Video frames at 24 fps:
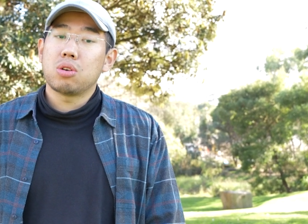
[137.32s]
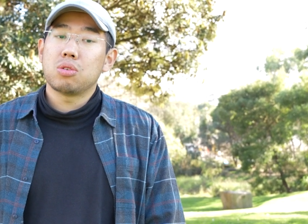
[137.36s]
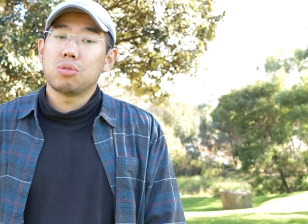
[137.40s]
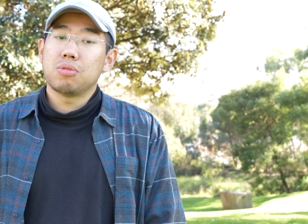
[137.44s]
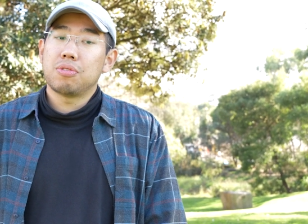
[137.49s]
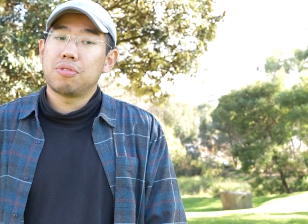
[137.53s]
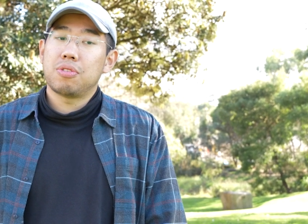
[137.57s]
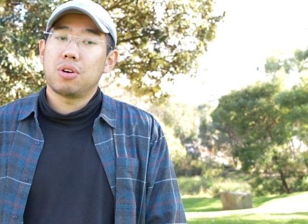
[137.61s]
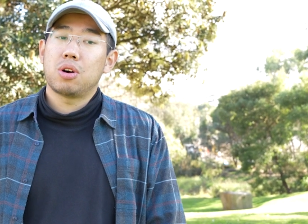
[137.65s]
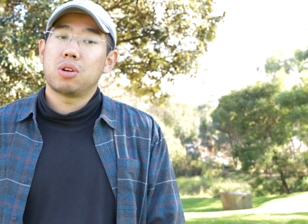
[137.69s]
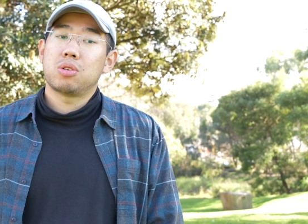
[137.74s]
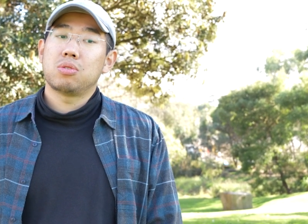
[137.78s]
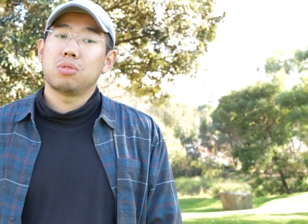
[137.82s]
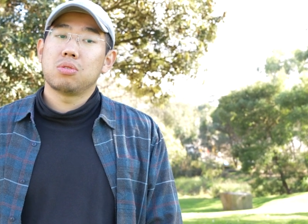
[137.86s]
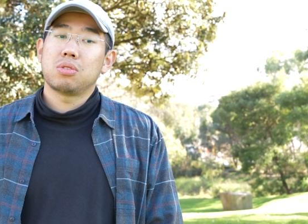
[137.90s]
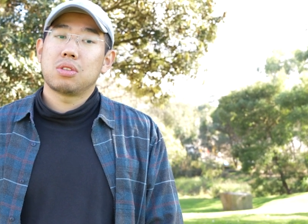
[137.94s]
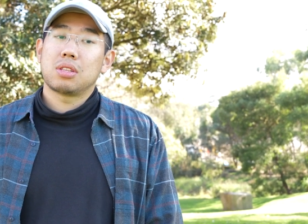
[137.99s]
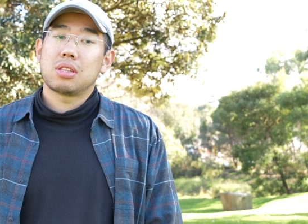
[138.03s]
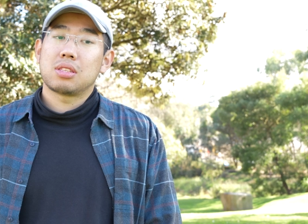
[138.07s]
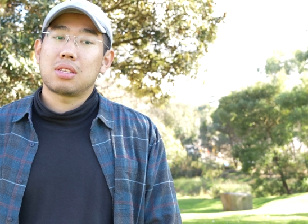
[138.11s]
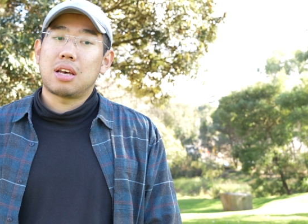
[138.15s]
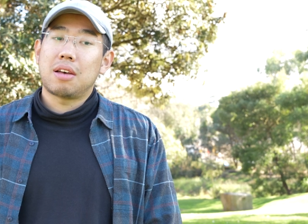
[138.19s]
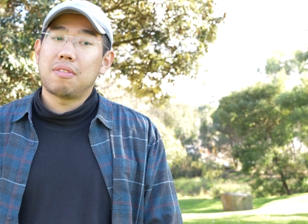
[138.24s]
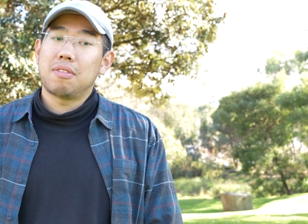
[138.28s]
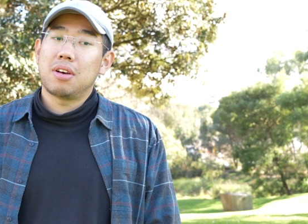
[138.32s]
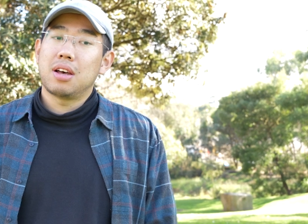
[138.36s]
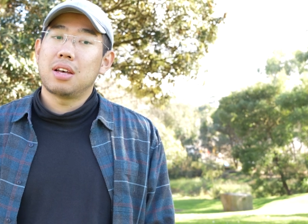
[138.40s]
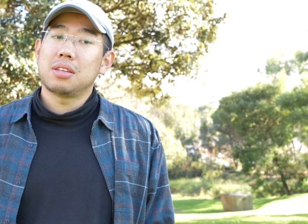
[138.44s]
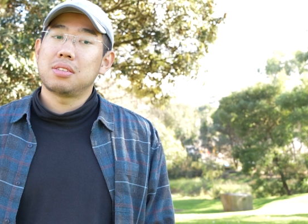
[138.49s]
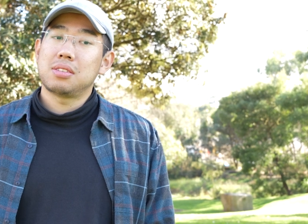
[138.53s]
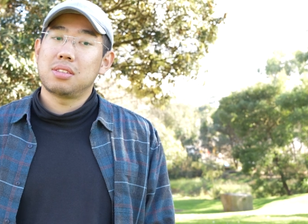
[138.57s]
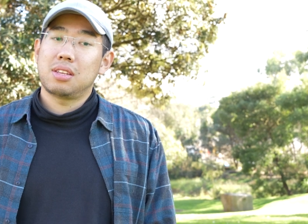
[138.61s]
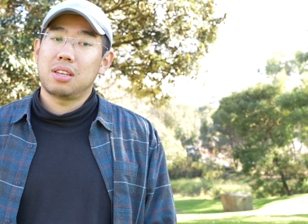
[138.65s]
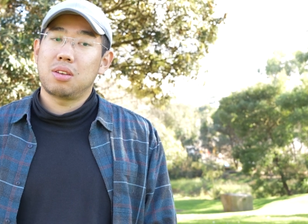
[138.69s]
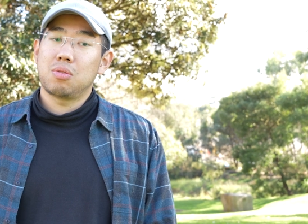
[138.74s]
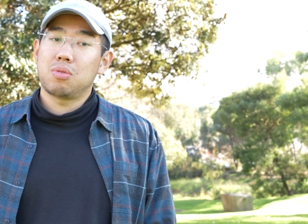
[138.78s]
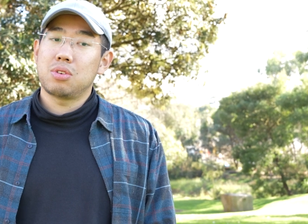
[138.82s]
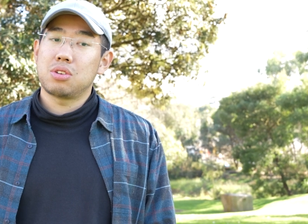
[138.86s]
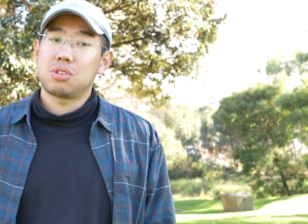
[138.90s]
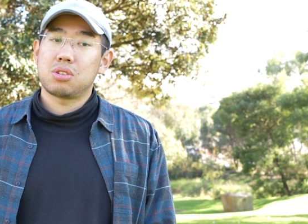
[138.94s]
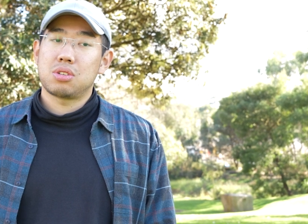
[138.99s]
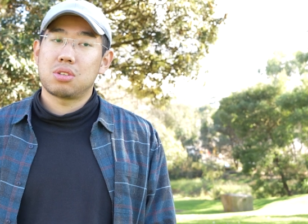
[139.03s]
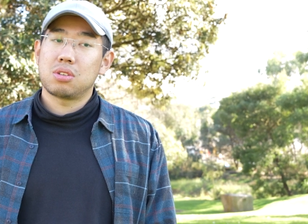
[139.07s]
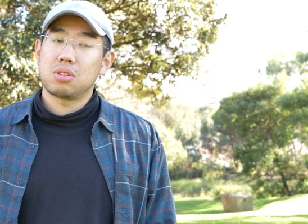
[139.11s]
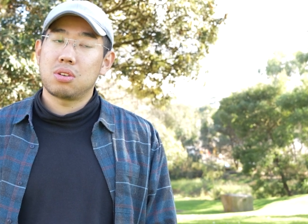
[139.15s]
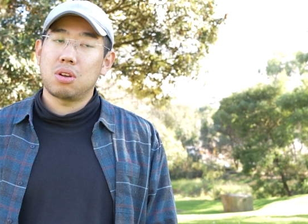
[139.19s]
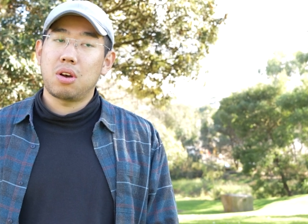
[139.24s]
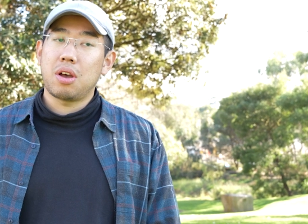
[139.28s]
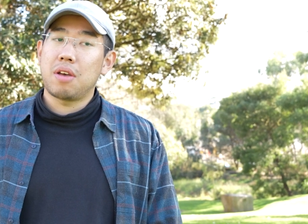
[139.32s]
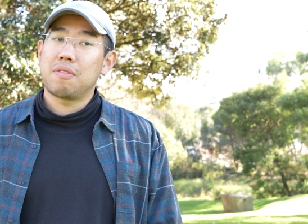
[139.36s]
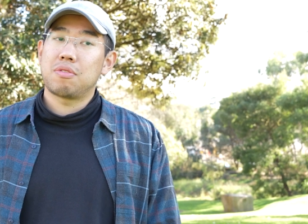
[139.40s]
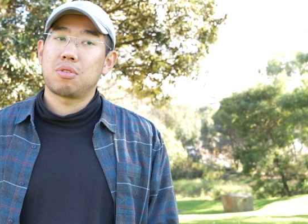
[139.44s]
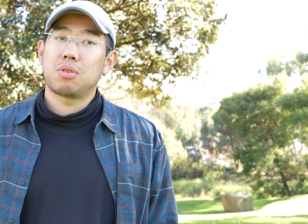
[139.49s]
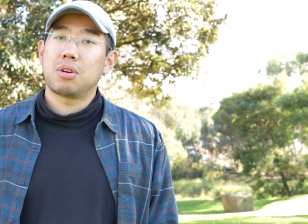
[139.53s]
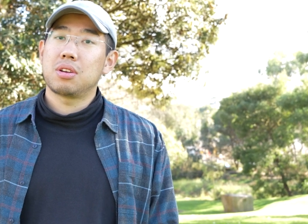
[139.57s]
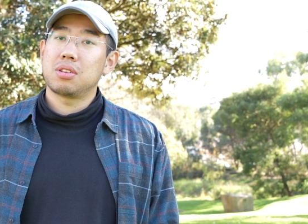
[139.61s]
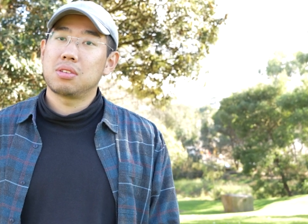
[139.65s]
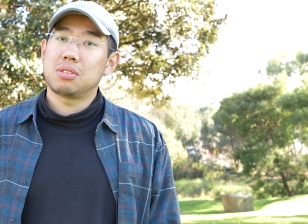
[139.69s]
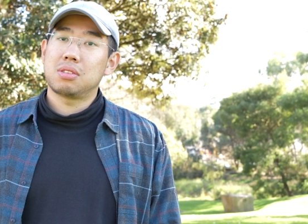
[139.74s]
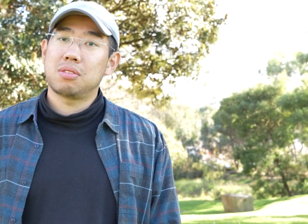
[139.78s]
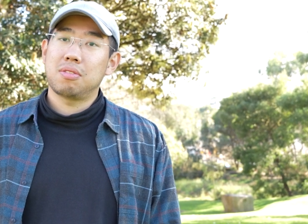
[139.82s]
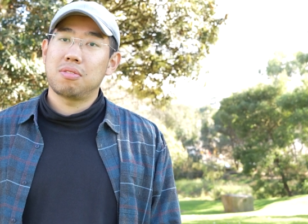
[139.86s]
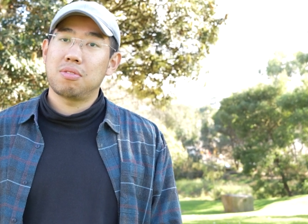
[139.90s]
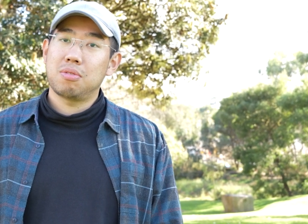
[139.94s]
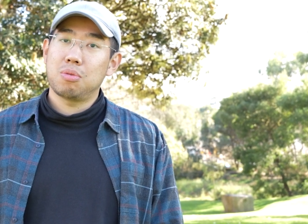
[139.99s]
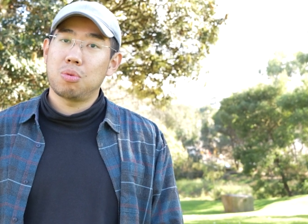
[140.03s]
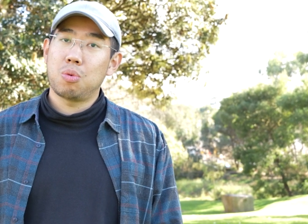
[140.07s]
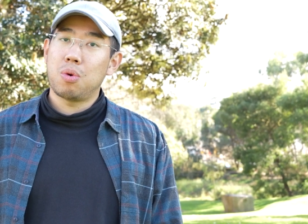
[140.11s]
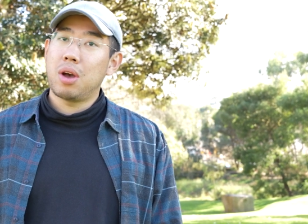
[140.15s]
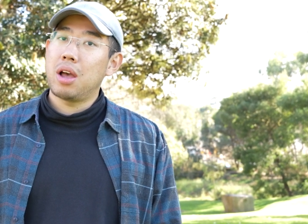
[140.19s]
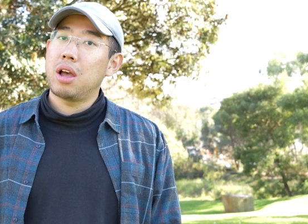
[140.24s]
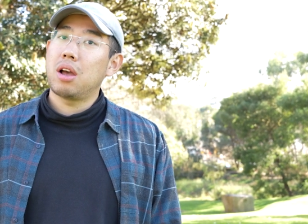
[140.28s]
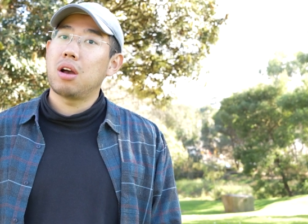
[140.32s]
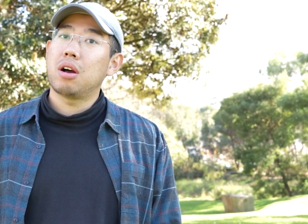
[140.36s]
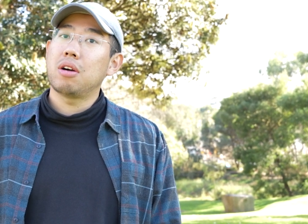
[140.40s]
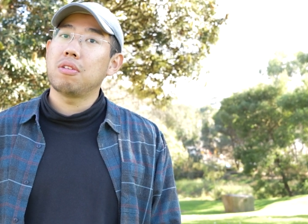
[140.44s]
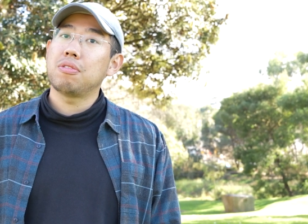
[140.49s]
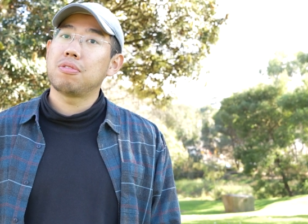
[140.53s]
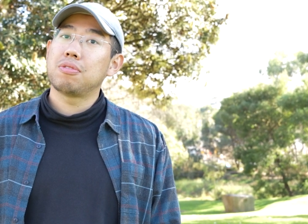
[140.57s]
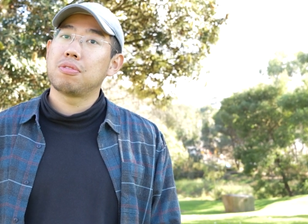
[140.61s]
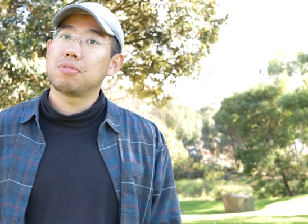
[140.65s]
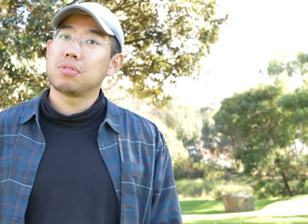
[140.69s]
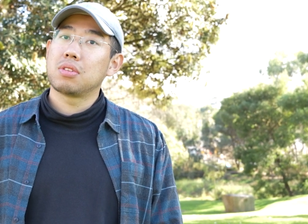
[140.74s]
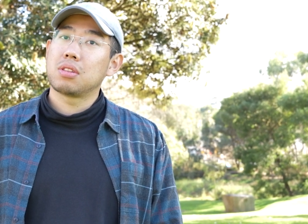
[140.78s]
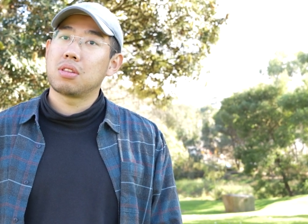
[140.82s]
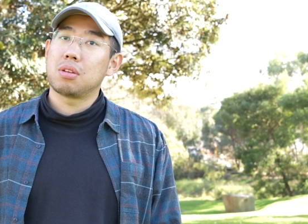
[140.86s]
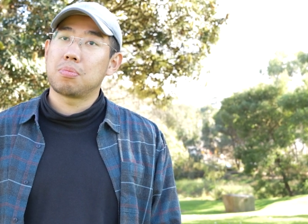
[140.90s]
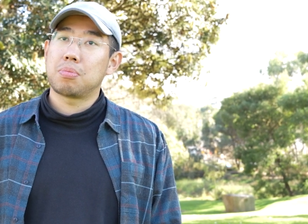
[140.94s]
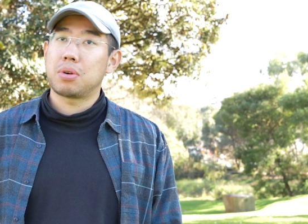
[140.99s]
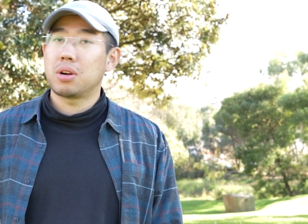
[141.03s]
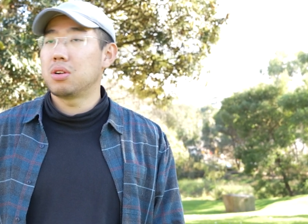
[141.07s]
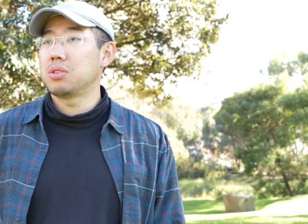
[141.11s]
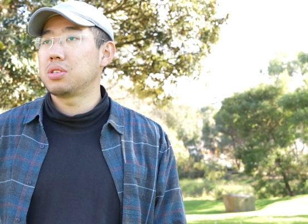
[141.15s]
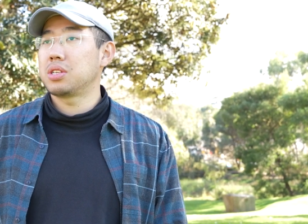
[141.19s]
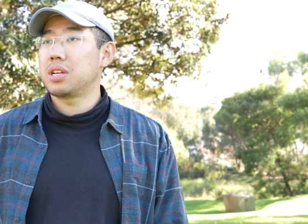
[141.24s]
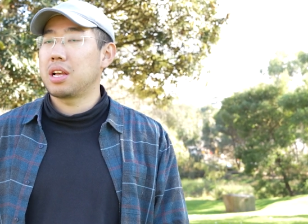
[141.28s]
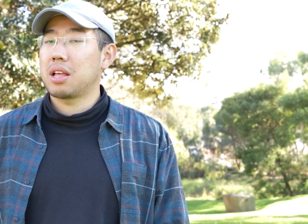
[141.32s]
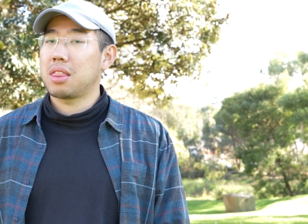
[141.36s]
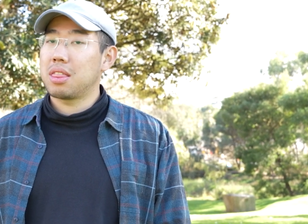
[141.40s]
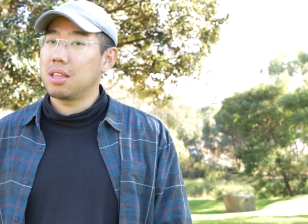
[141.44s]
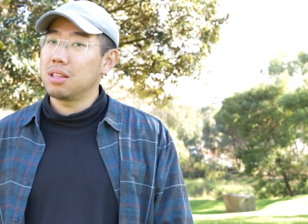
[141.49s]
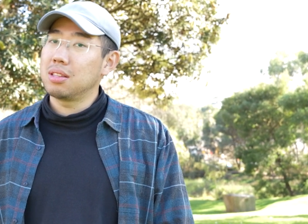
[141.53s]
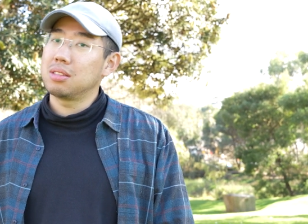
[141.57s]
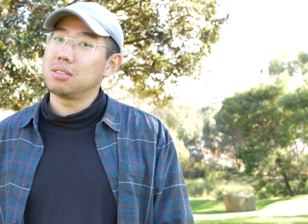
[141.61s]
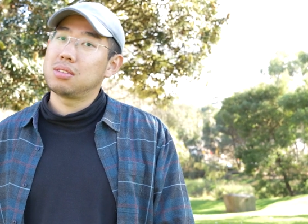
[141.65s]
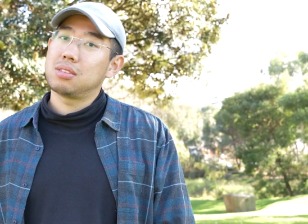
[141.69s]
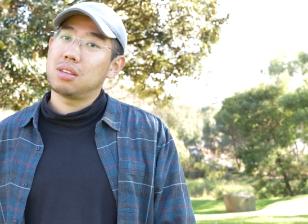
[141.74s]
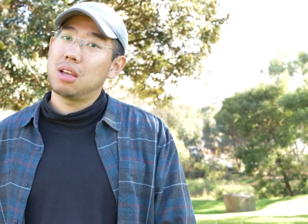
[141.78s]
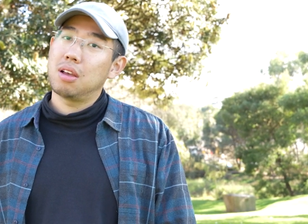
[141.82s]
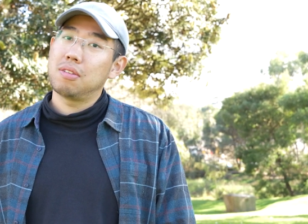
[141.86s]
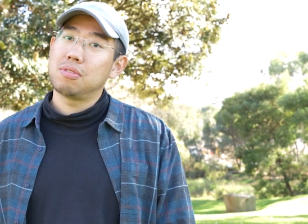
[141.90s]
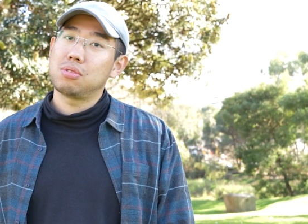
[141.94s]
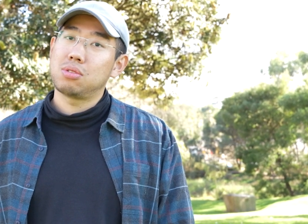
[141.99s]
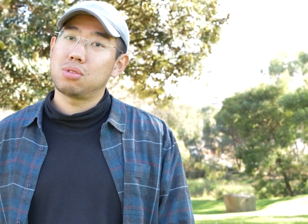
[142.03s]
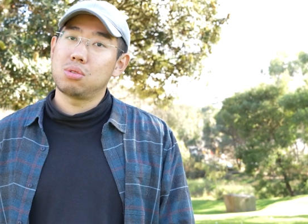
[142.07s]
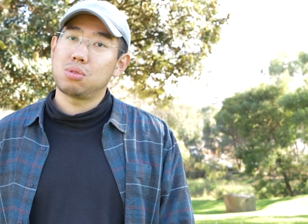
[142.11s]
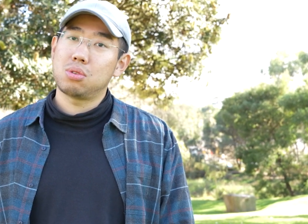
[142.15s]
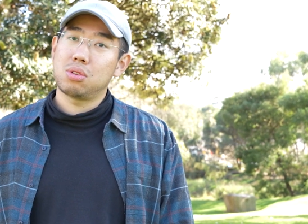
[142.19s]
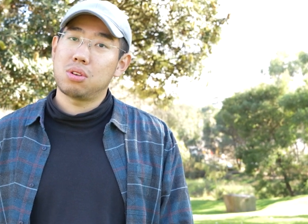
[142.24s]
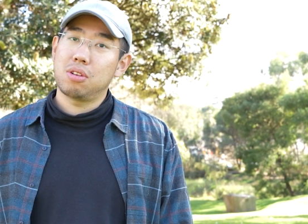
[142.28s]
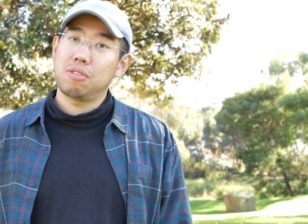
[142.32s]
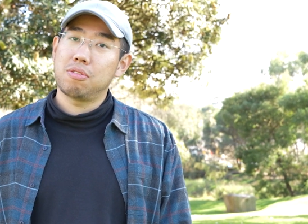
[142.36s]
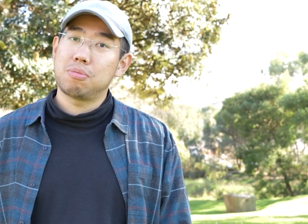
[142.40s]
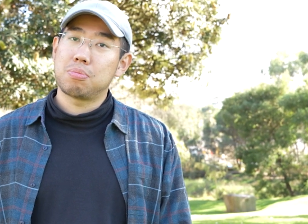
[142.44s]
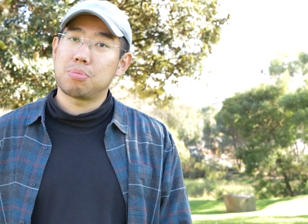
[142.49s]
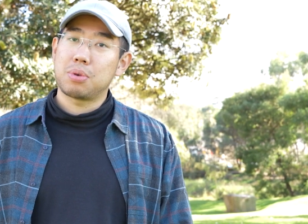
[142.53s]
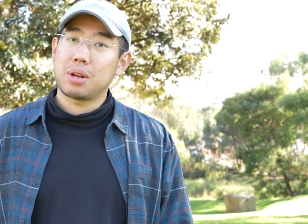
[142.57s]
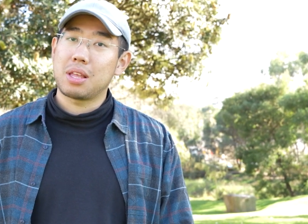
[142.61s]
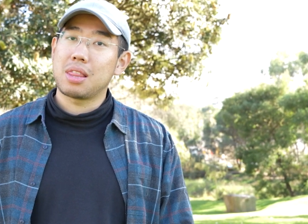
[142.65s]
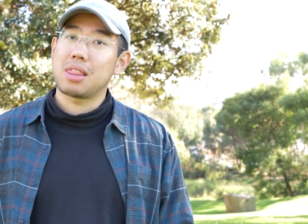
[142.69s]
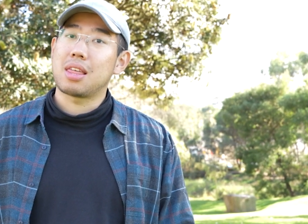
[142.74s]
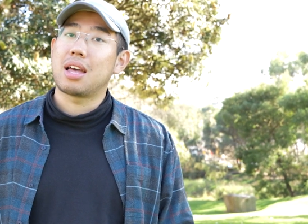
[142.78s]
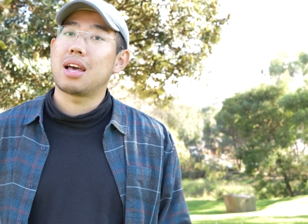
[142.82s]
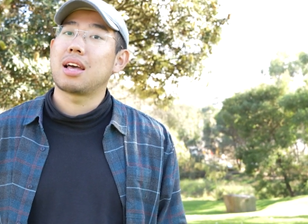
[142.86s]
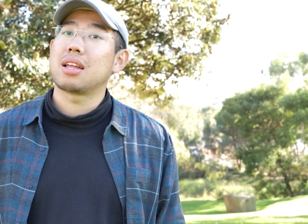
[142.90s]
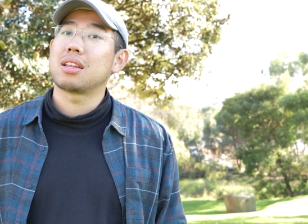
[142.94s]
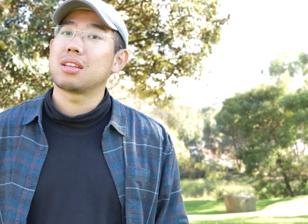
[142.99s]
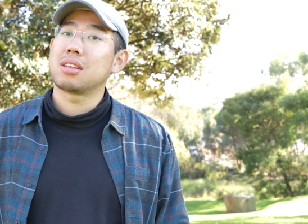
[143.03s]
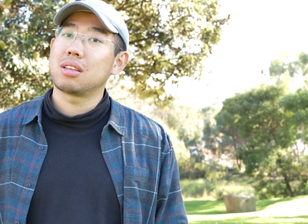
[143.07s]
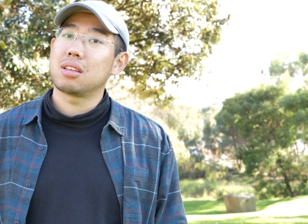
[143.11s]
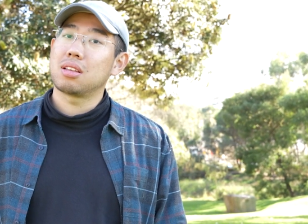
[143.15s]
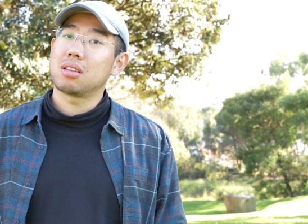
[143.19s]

faunal diversity, which not everyone is aware of, the project then serves to sort of bring that